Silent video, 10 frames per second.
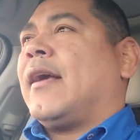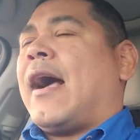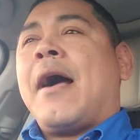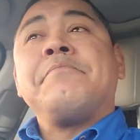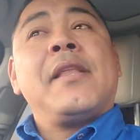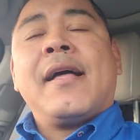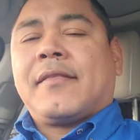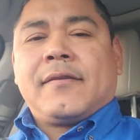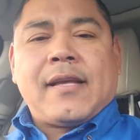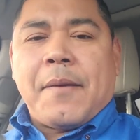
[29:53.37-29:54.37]
I'm not
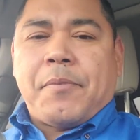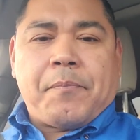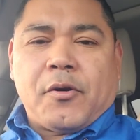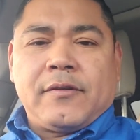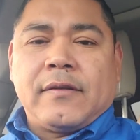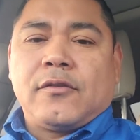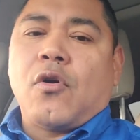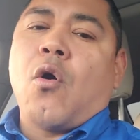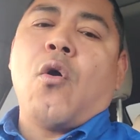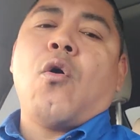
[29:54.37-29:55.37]
the type of person that says,
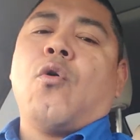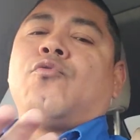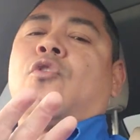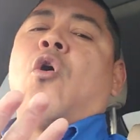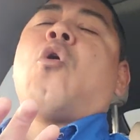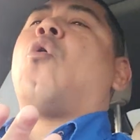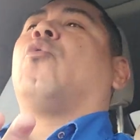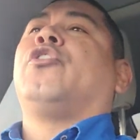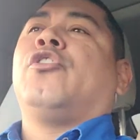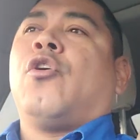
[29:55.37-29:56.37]
oh, no,
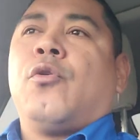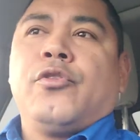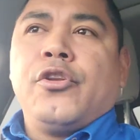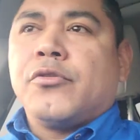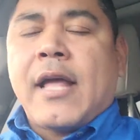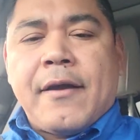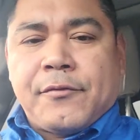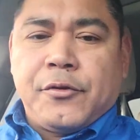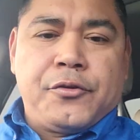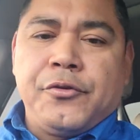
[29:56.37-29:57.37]
you don't have
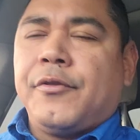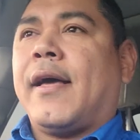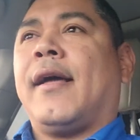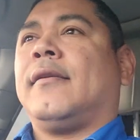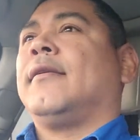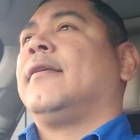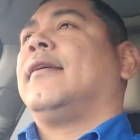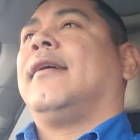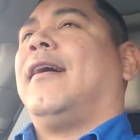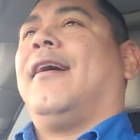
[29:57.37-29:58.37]
to do that.
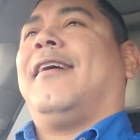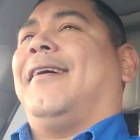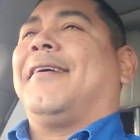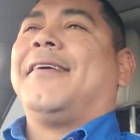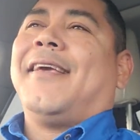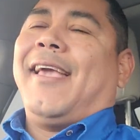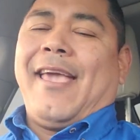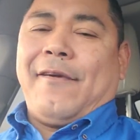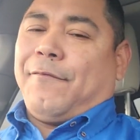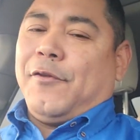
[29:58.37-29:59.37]

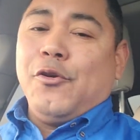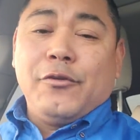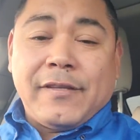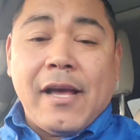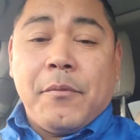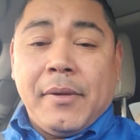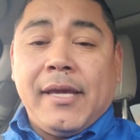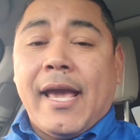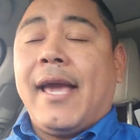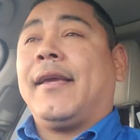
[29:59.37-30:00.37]
If you tell
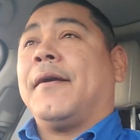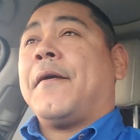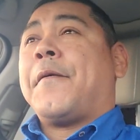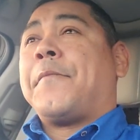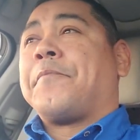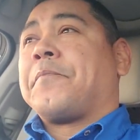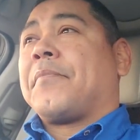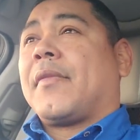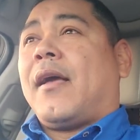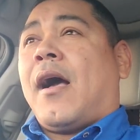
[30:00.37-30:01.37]
me, hey,
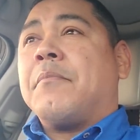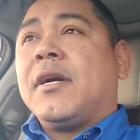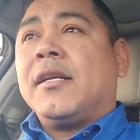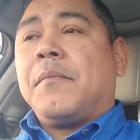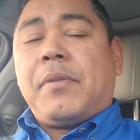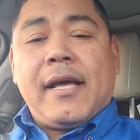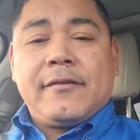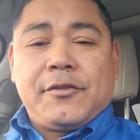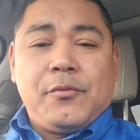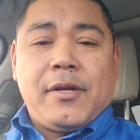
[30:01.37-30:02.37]
I'm going to
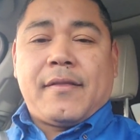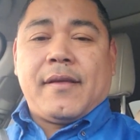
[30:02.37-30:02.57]
bless you with